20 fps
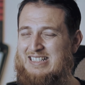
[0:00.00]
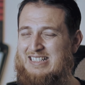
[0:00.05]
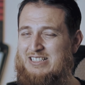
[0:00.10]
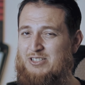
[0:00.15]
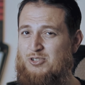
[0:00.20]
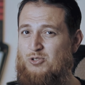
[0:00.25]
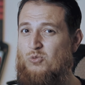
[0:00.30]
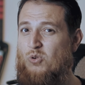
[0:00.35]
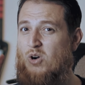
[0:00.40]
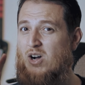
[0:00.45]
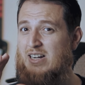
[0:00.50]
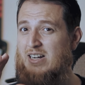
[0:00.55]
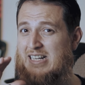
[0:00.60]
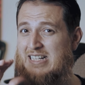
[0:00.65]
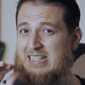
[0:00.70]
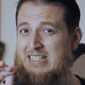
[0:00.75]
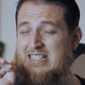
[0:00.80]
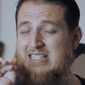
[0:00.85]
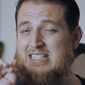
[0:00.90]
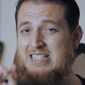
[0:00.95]
you are
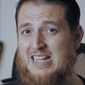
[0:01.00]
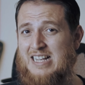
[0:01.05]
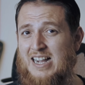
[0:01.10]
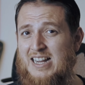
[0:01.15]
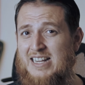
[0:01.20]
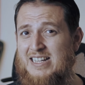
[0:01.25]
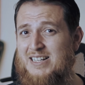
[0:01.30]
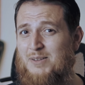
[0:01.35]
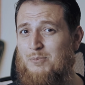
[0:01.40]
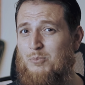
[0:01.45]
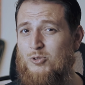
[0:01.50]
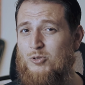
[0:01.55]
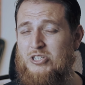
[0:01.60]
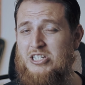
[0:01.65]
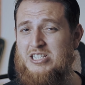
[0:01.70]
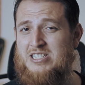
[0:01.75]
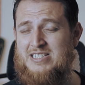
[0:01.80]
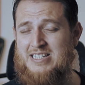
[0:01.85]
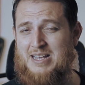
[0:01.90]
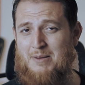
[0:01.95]
inside a
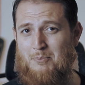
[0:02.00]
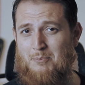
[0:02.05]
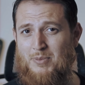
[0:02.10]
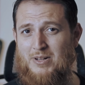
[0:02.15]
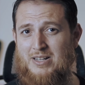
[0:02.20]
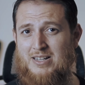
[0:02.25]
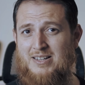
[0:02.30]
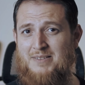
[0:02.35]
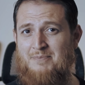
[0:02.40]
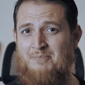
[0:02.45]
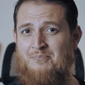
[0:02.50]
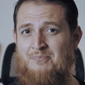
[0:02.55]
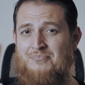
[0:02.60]
Buddhist temple,